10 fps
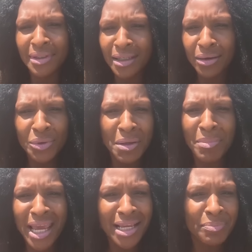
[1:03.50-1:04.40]
it only
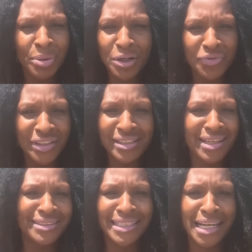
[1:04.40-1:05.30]
made perfect
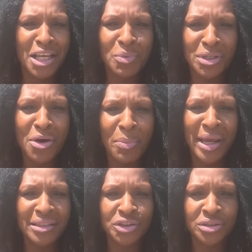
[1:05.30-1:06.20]
sense that he would go
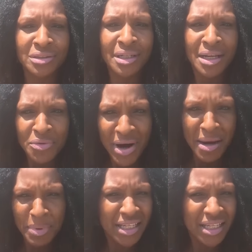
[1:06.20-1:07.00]
bench, right?